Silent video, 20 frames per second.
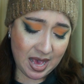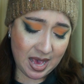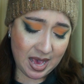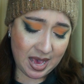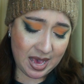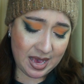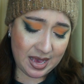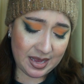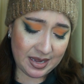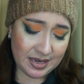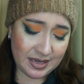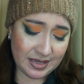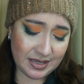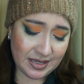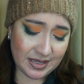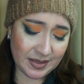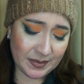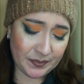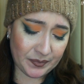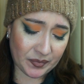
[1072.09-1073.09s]

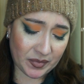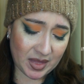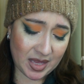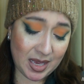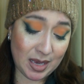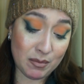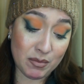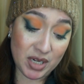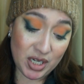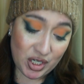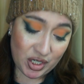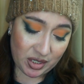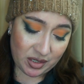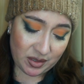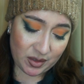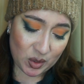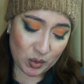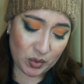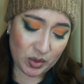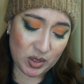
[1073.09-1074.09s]
and
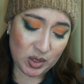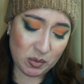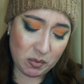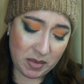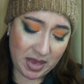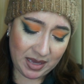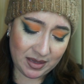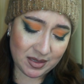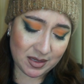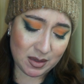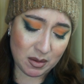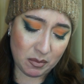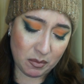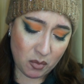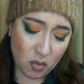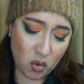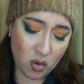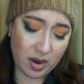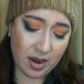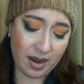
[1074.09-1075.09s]
images, which makes them
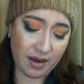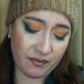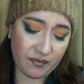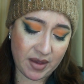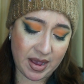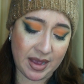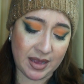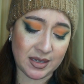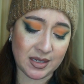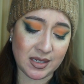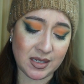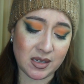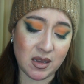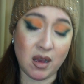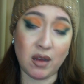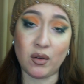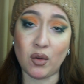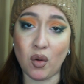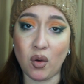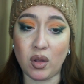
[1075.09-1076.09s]
more advanced
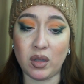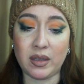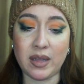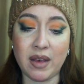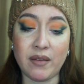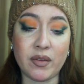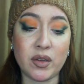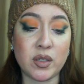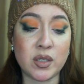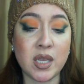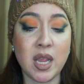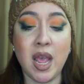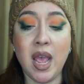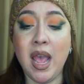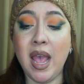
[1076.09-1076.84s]
on all levels.